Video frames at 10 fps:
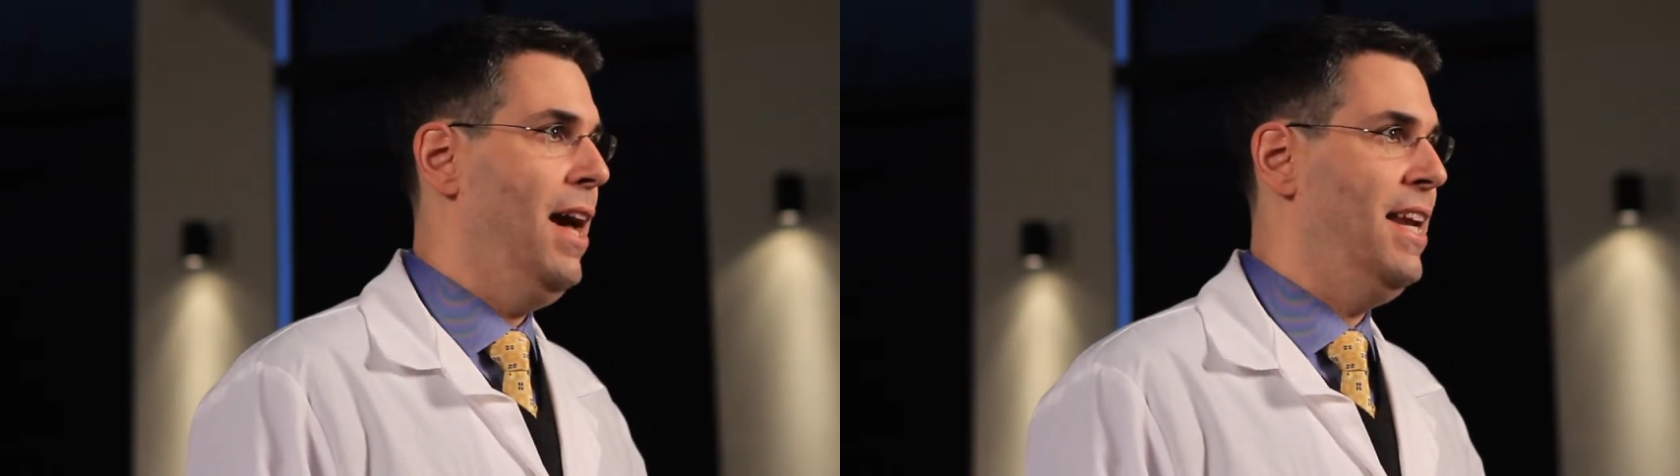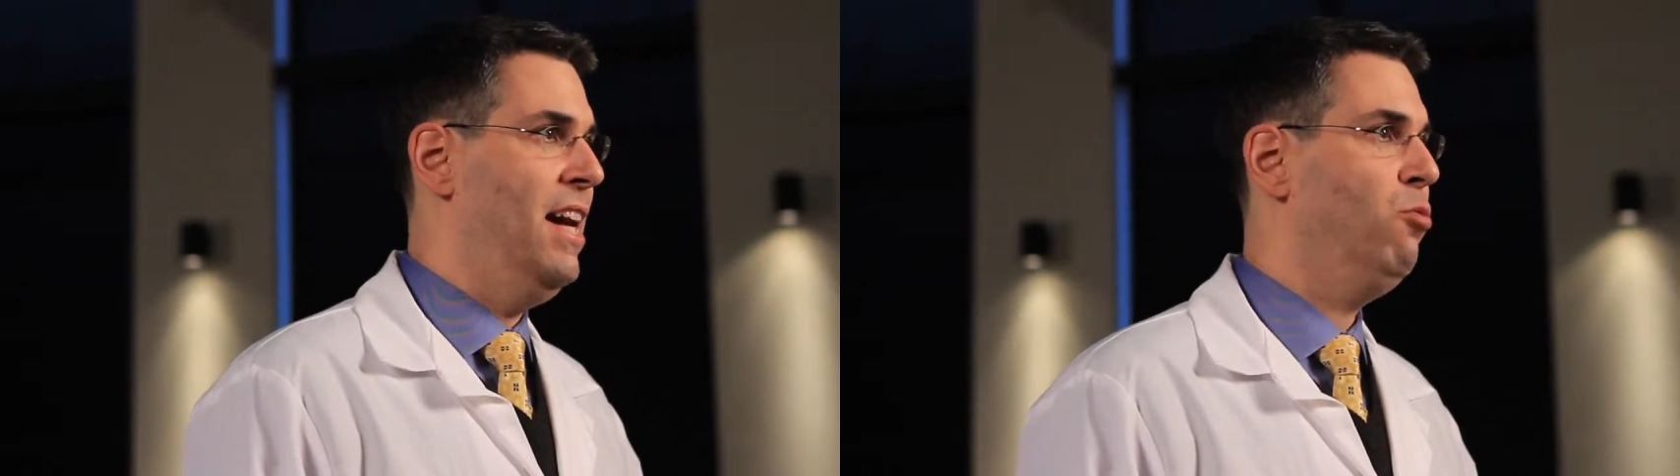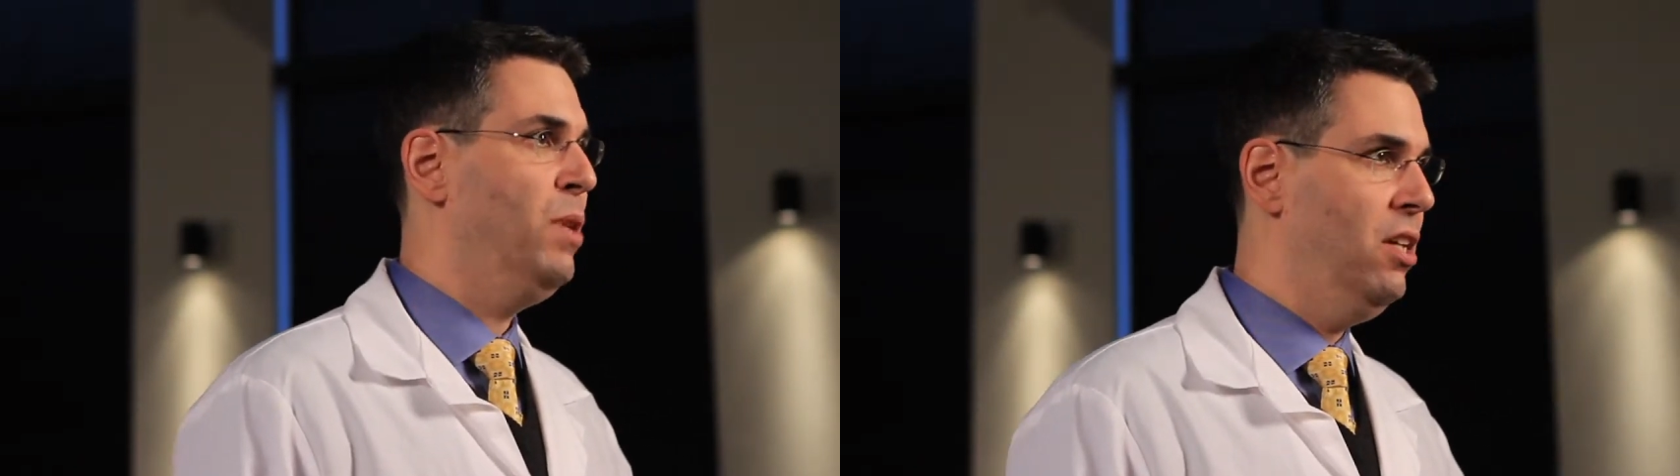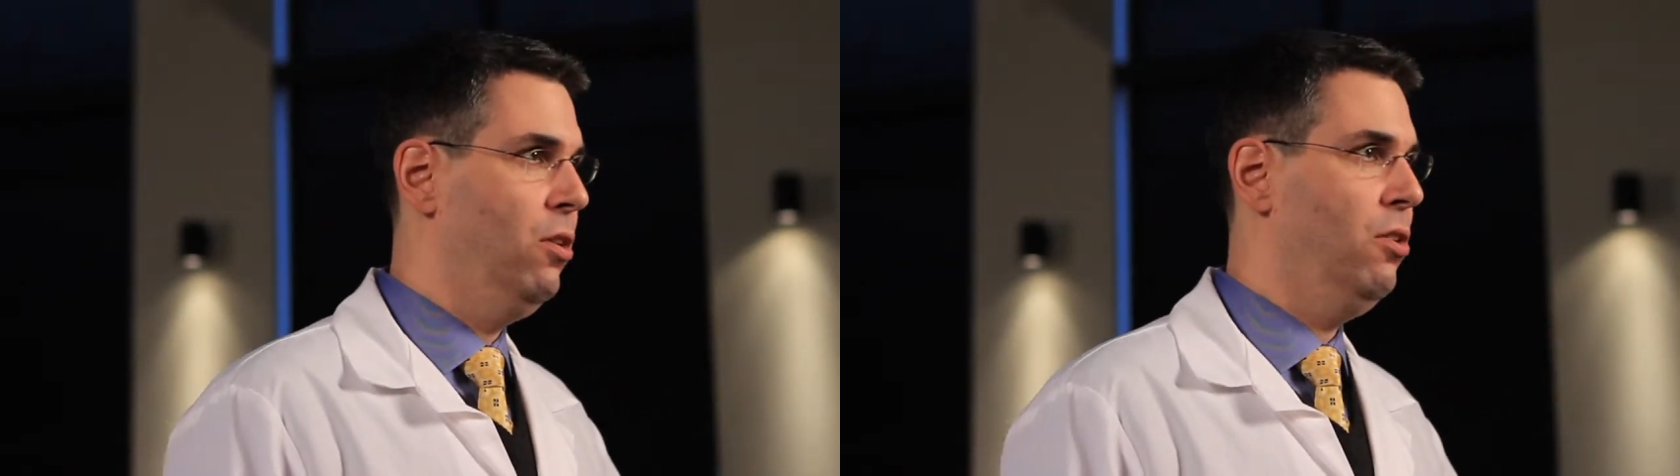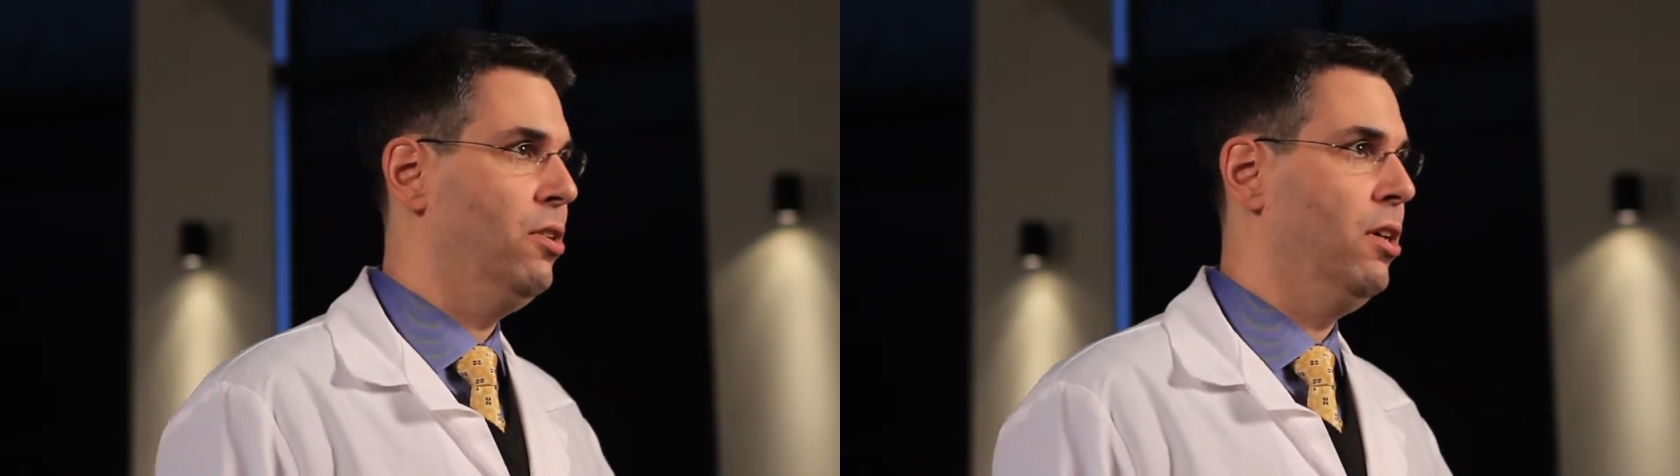and as we
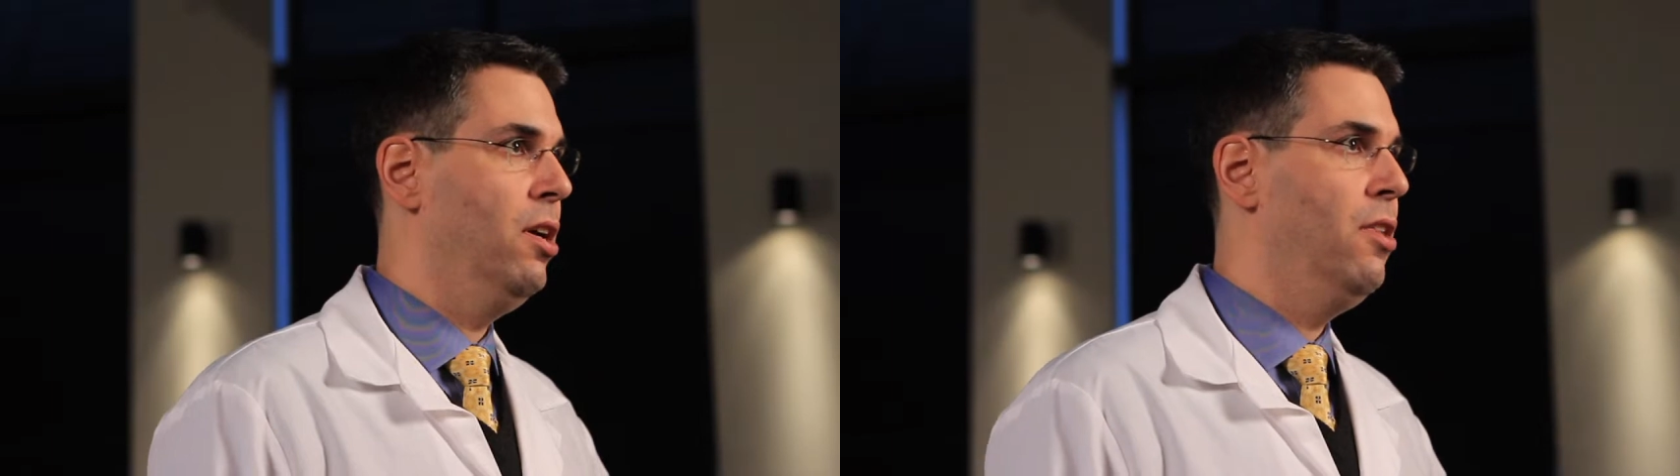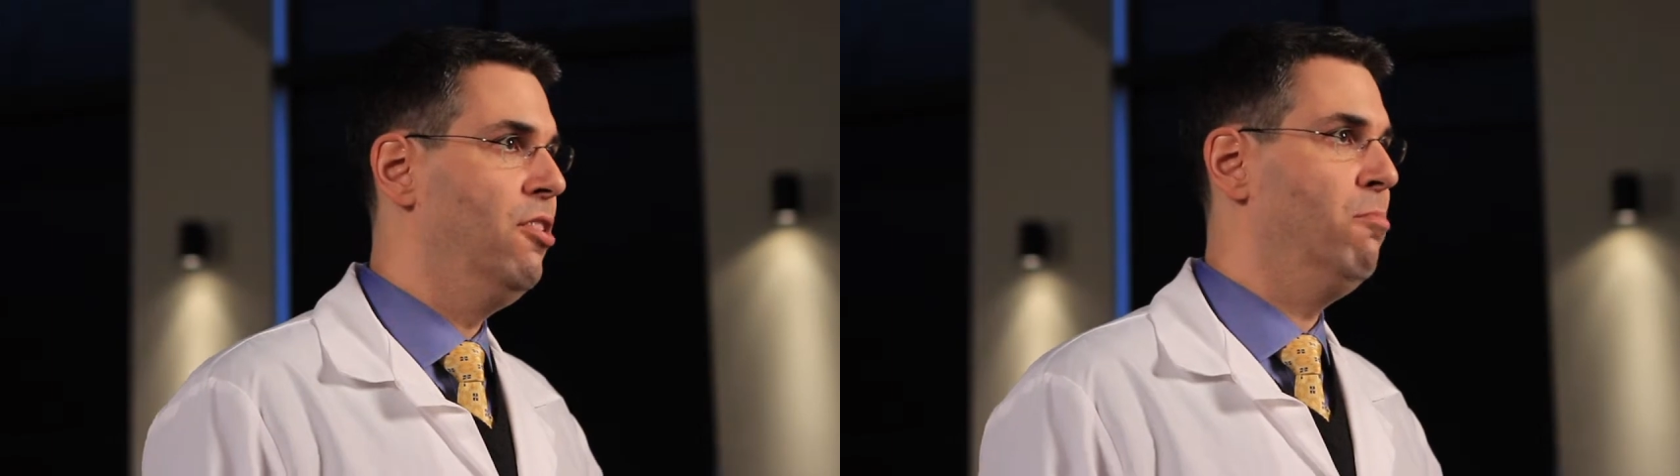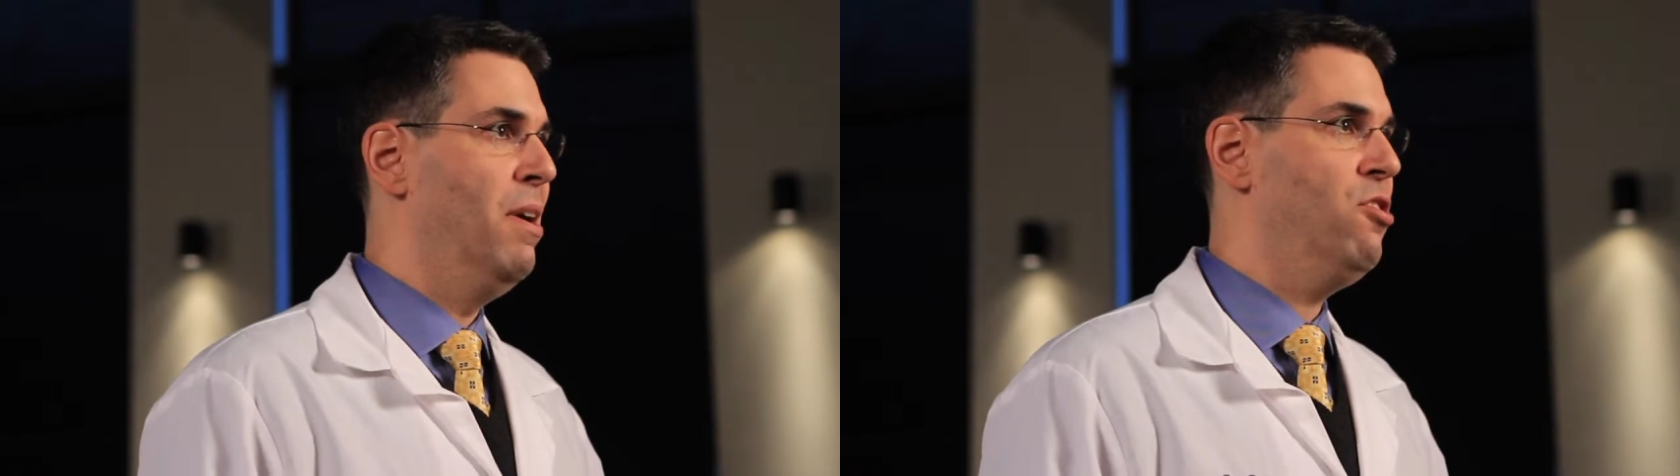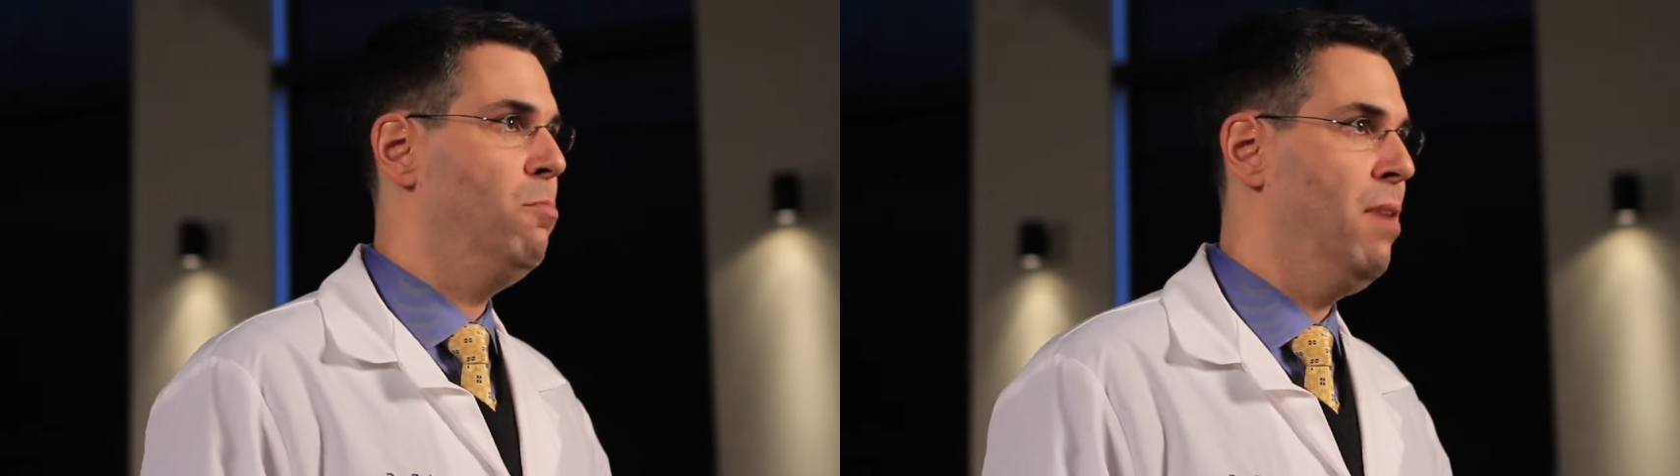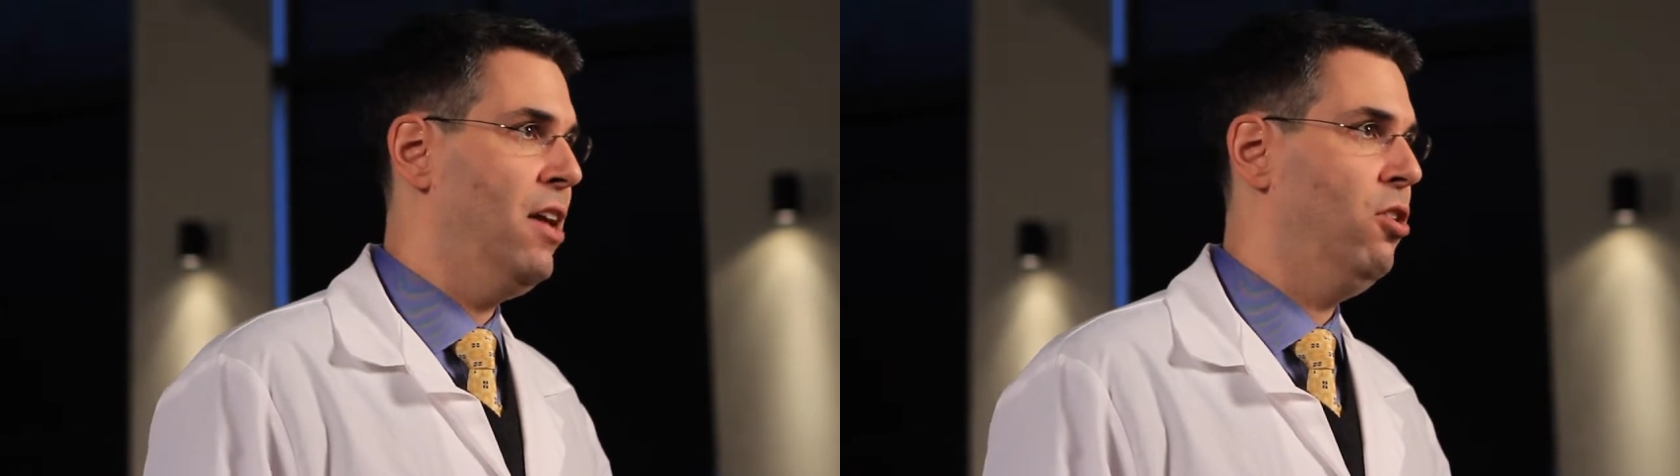get older, this
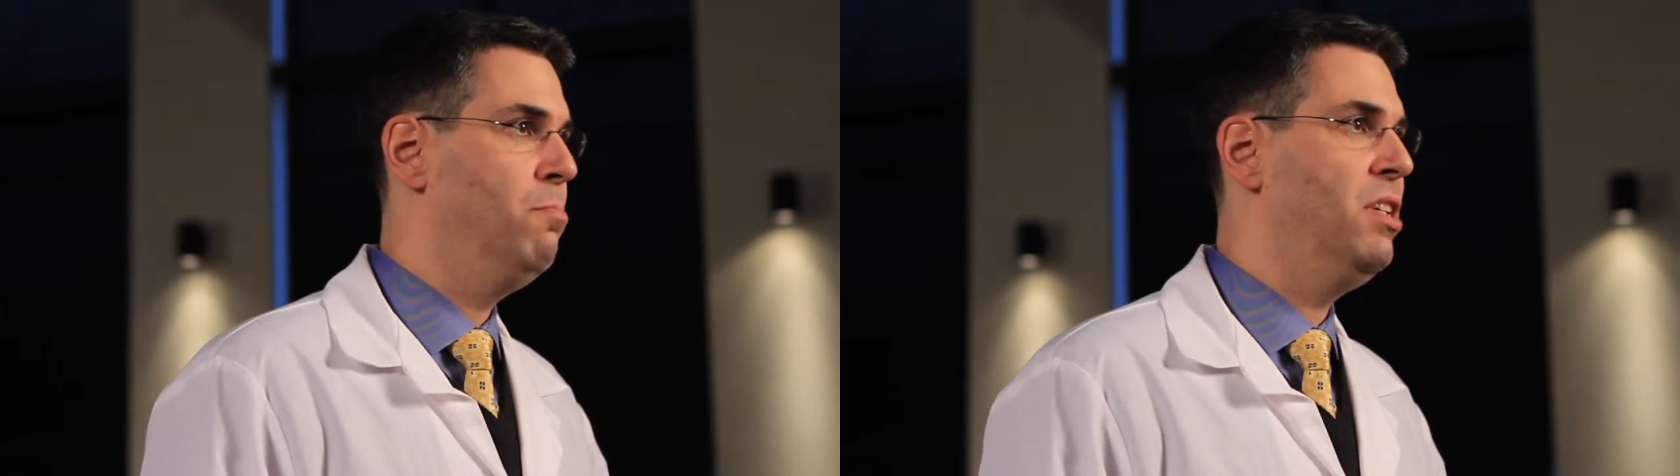mental model